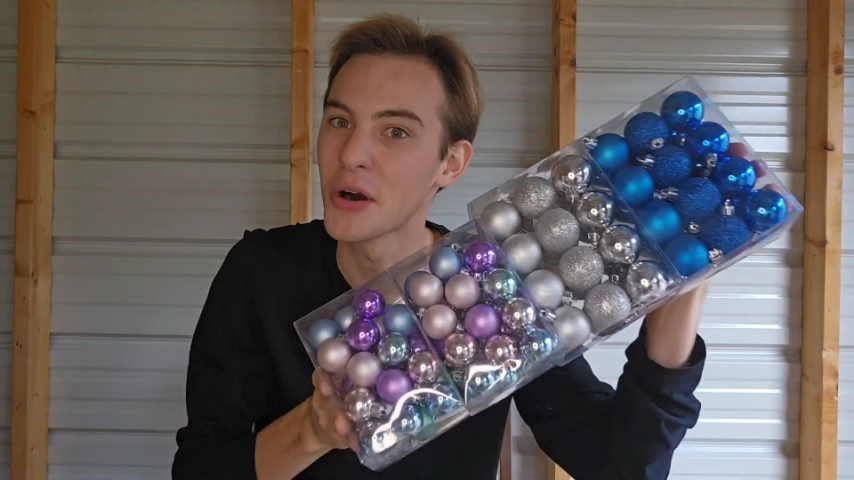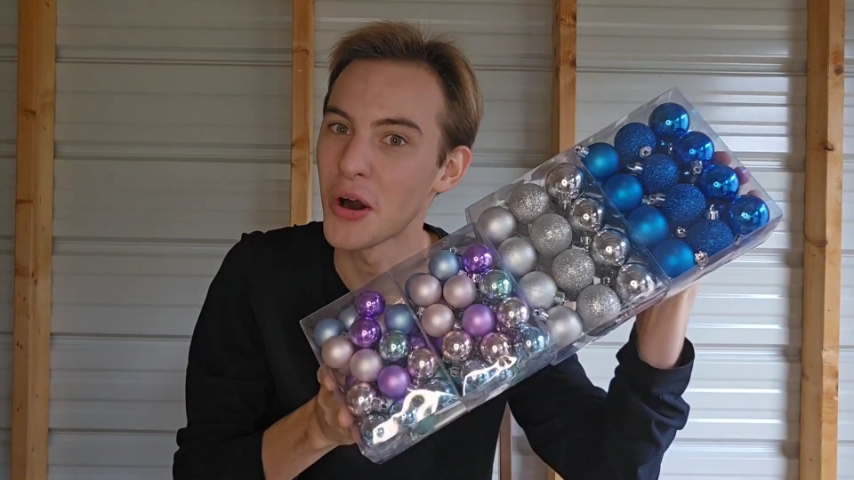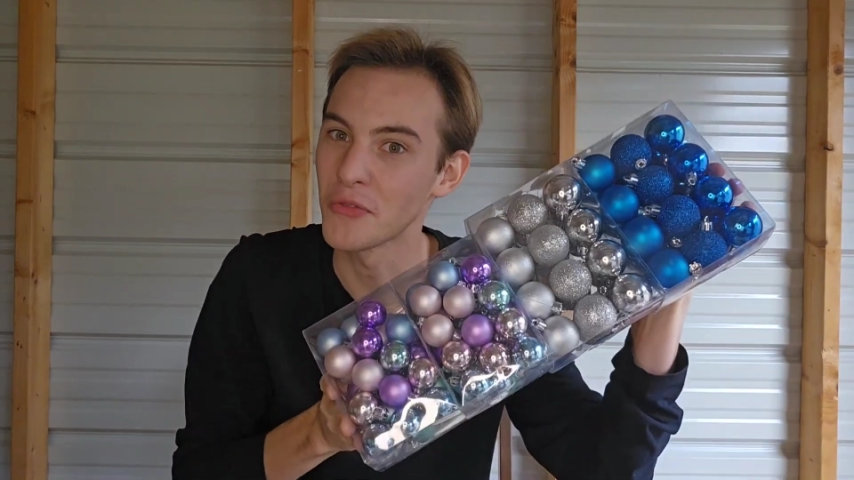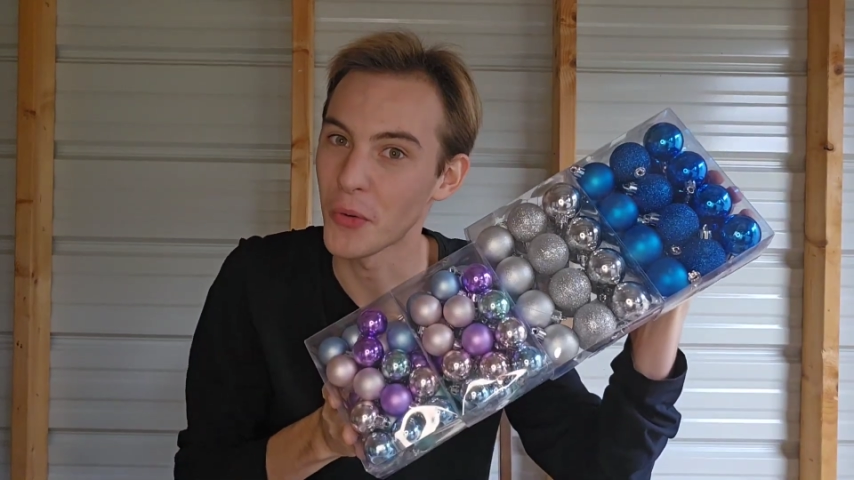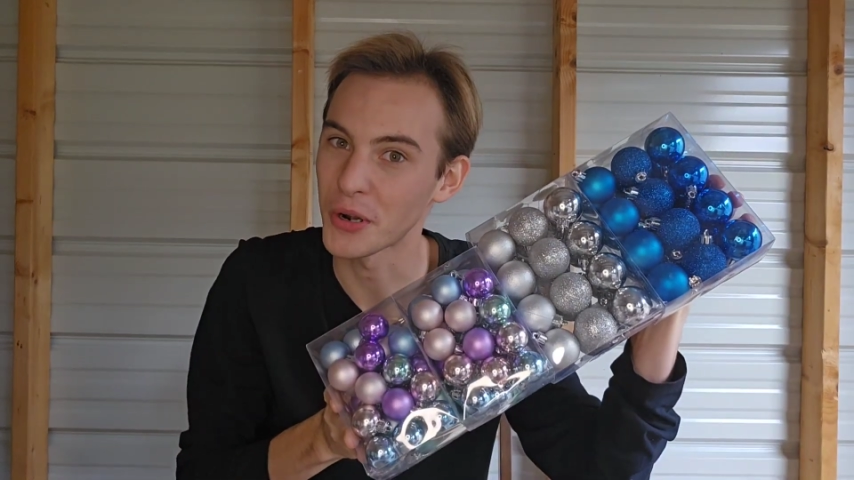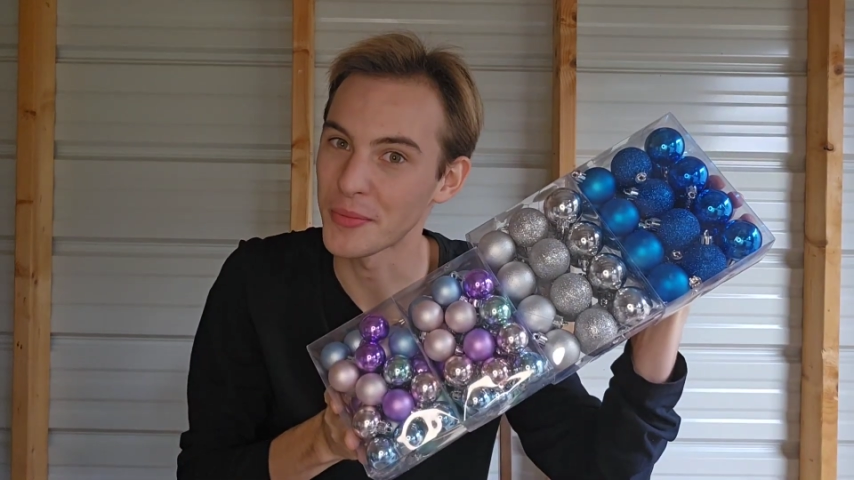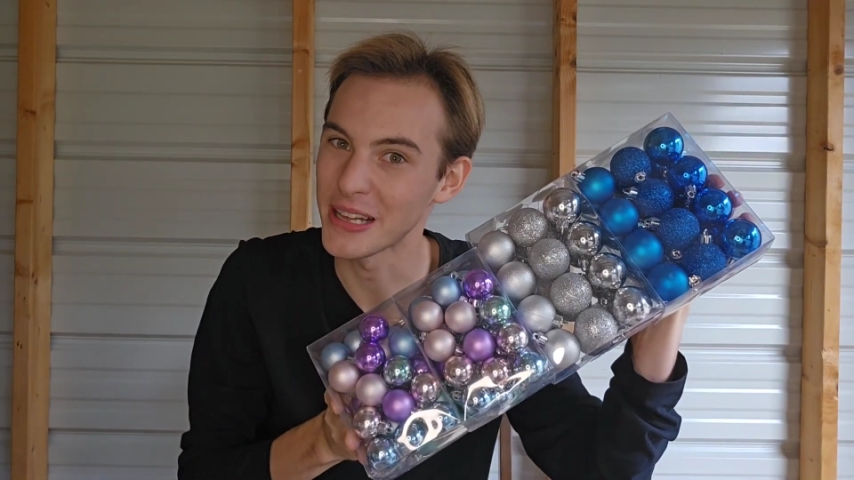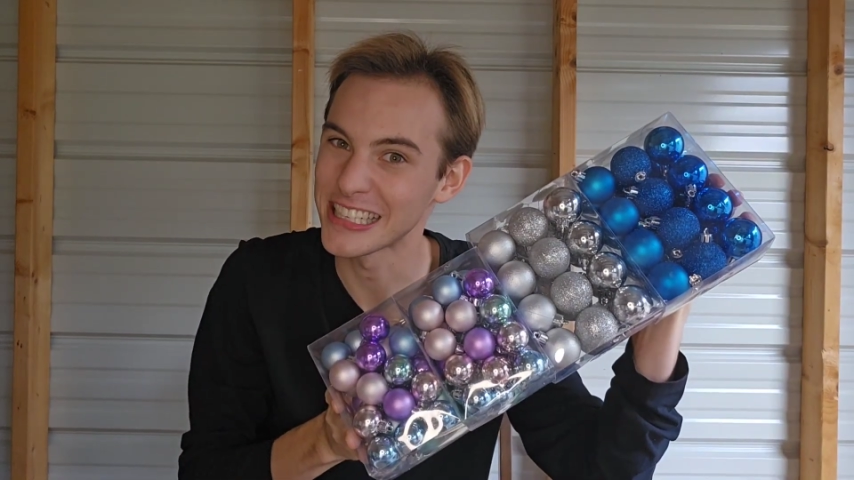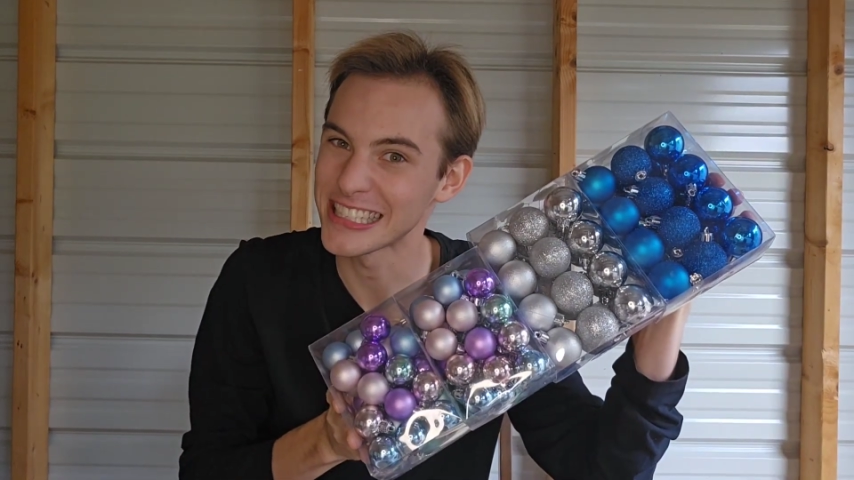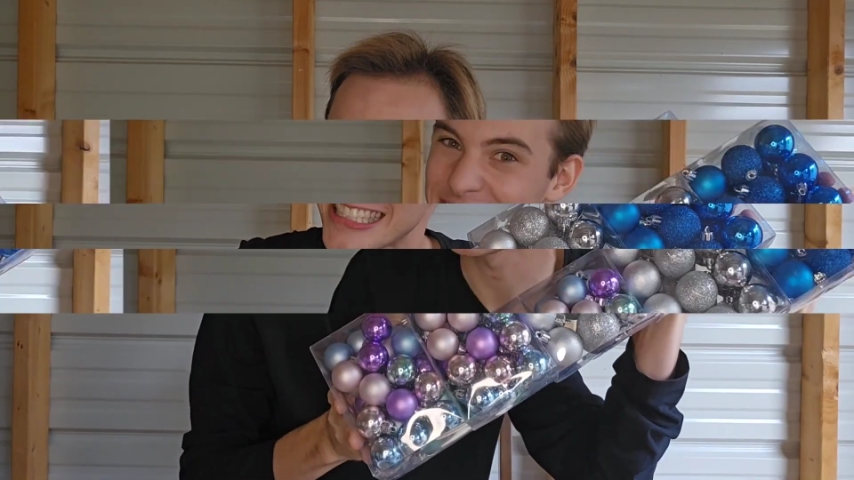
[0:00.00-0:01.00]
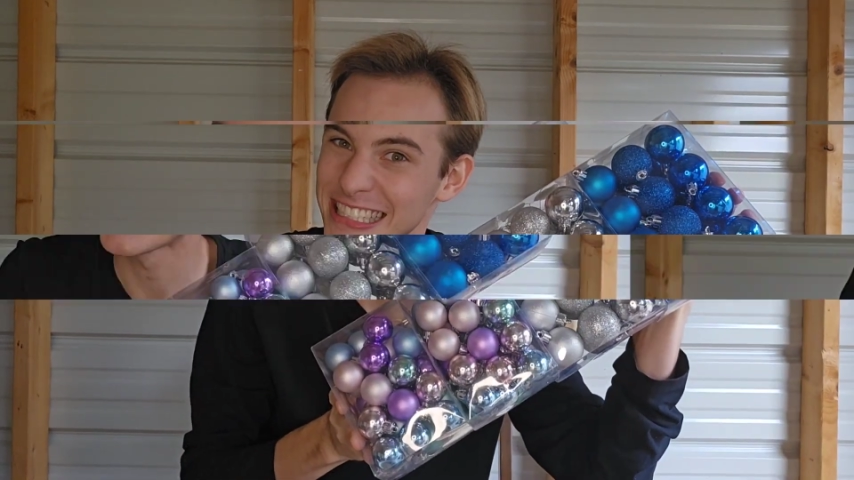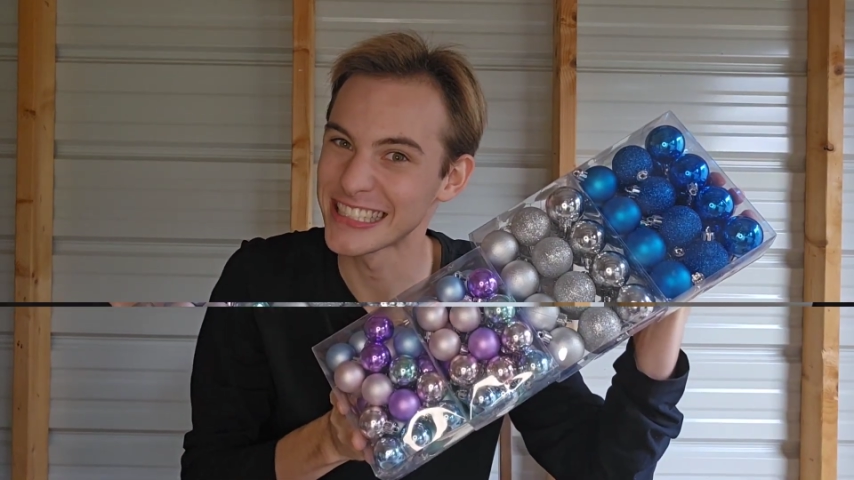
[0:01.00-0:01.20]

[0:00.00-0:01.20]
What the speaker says: of ornaments.